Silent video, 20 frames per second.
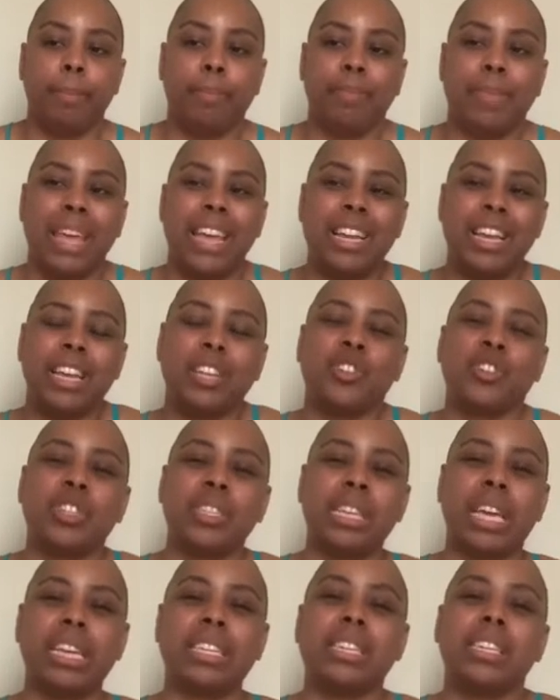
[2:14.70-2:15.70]

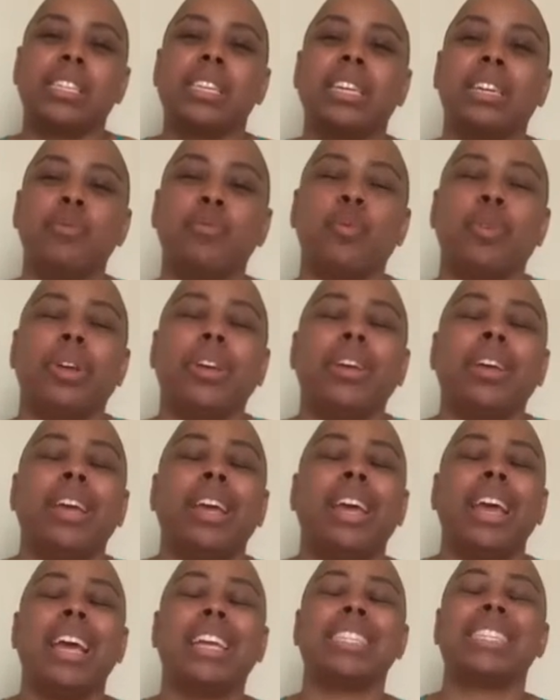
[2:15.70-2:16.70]
It doesn't,
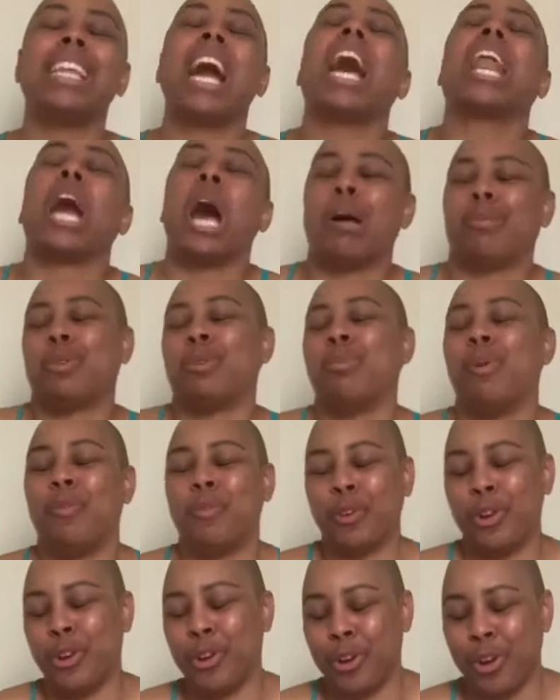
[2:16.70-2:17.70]
it's not optimal for
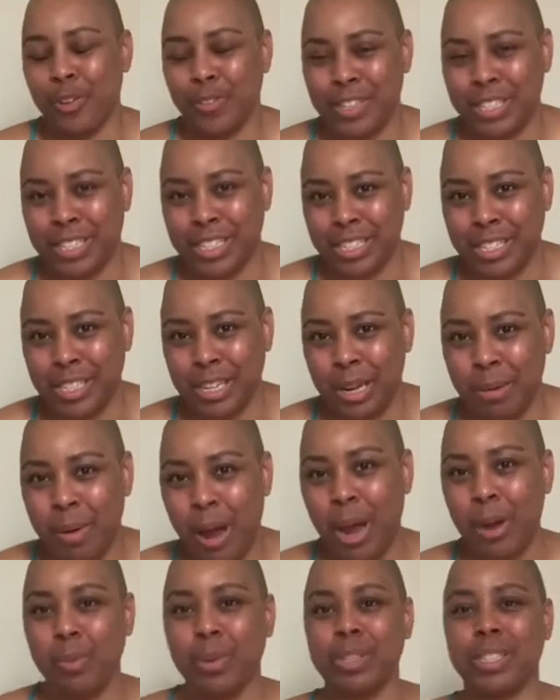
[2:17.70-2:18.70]
your nervous system. I
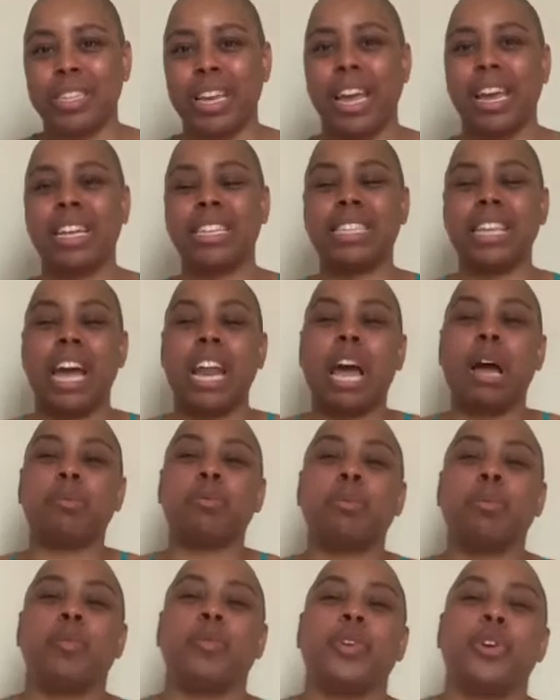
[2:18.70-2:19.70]
will say it's not
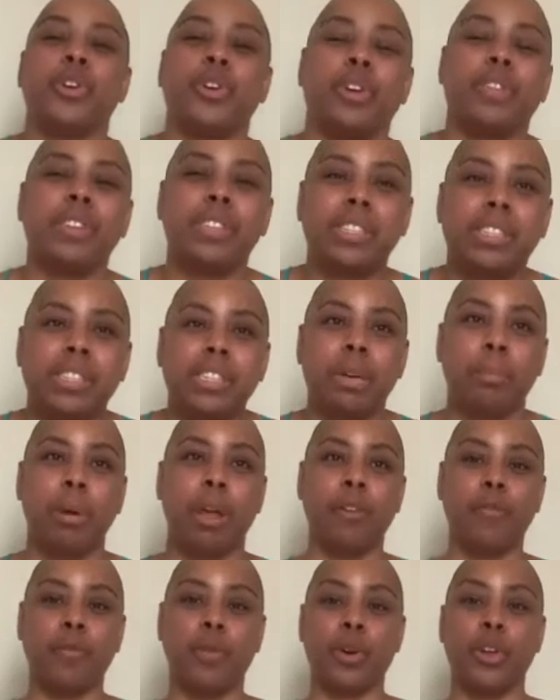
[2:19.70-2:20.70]
optimal for your nervous system and
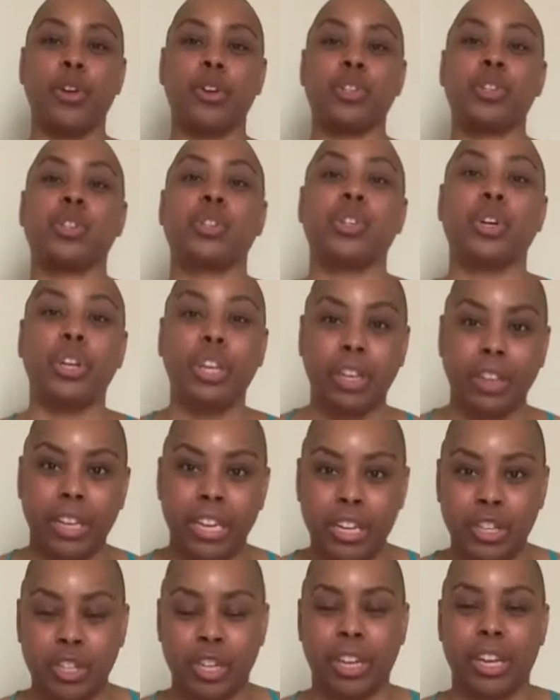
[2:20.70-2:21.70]
for your
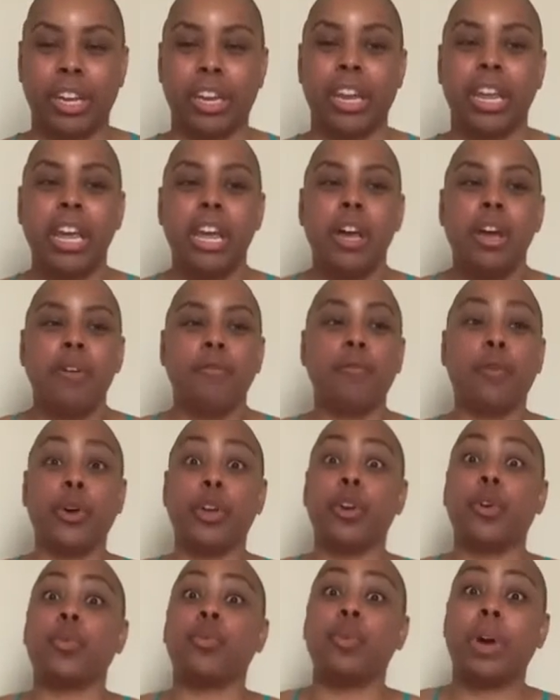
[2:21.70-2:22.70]
circulation, for
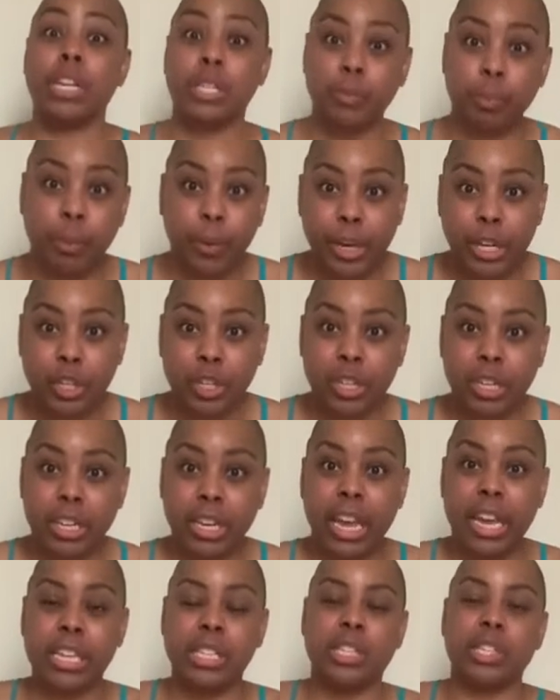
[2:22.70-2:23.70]
your respiration.
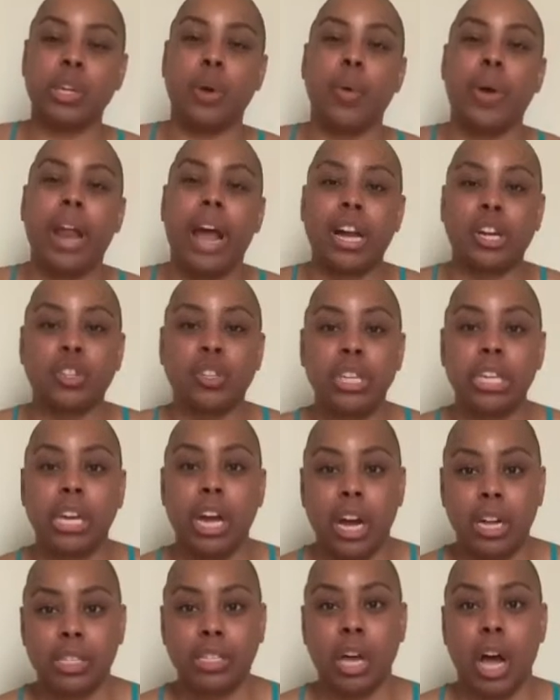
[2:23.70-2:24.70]
And so it actually
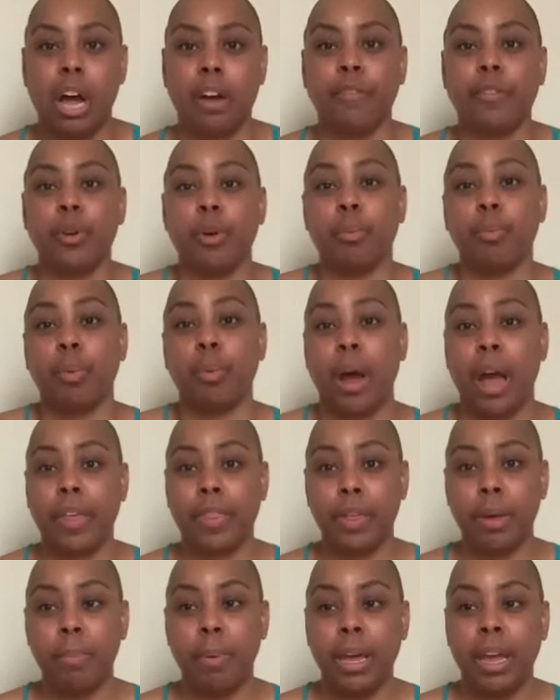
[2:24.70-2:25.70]
cuts off your breath a
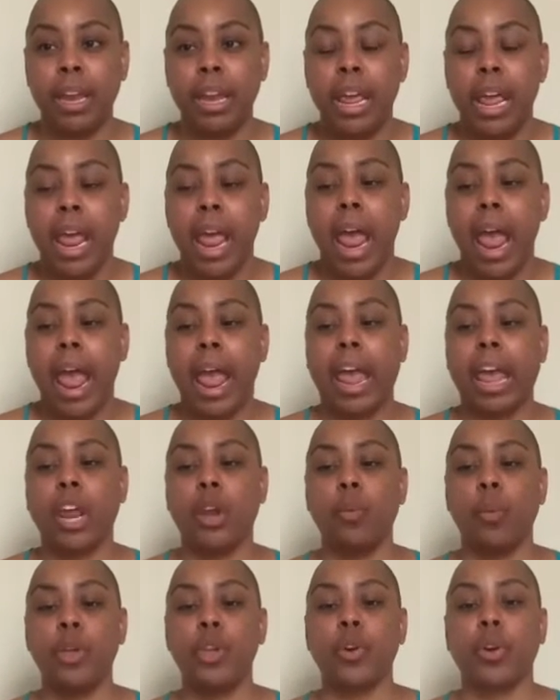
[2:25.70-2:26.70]
bit. And
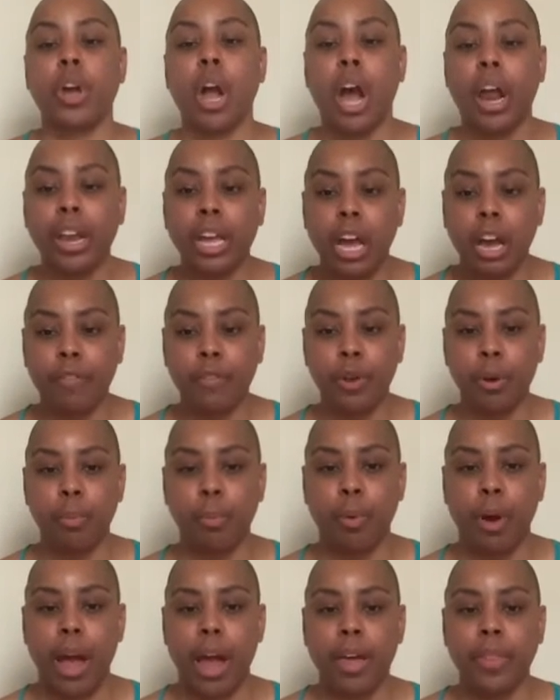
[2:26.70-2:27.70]
when you're cutting off your
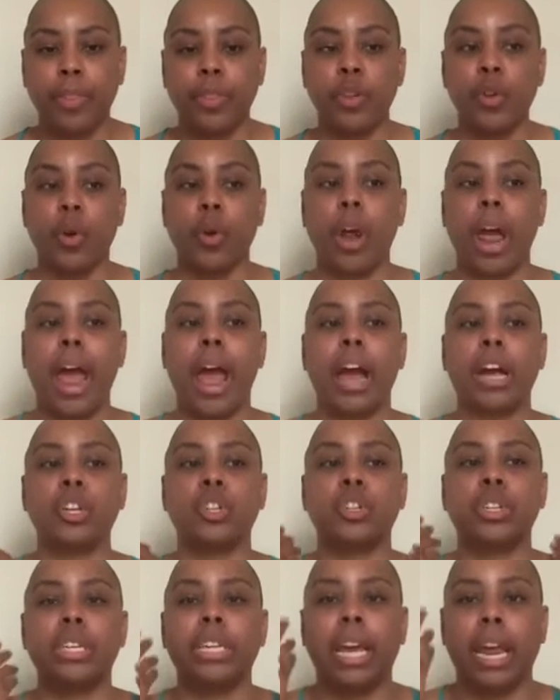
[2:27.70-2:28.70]
breath, you're
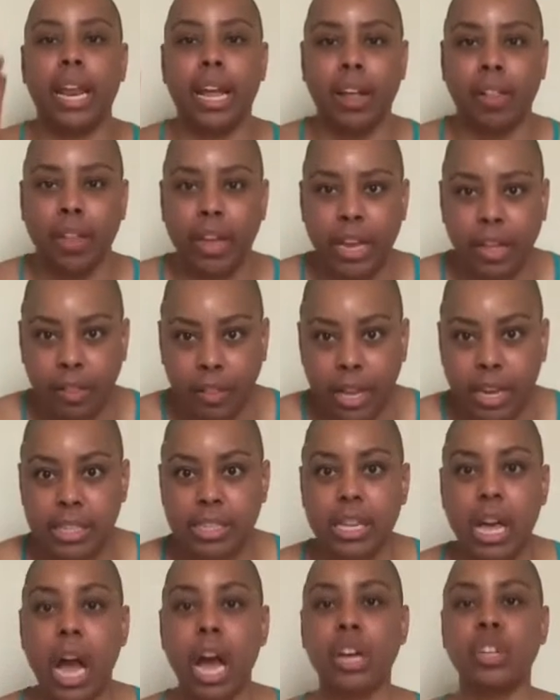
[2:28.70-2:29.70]
actually getting like less
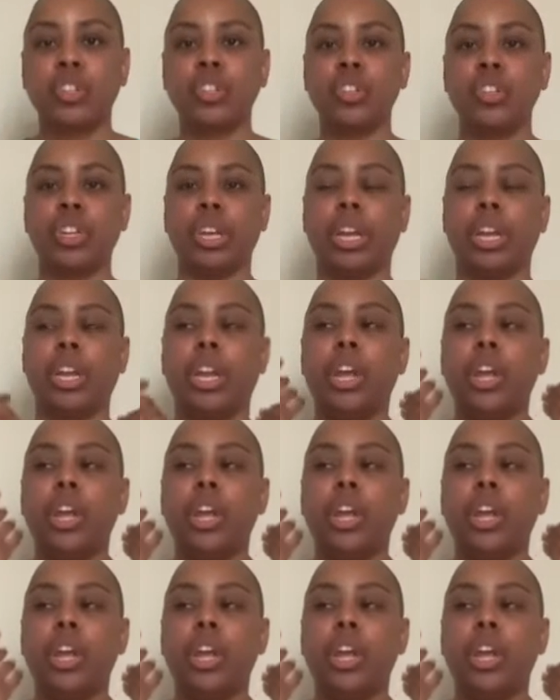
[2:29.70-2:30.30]
oxygen.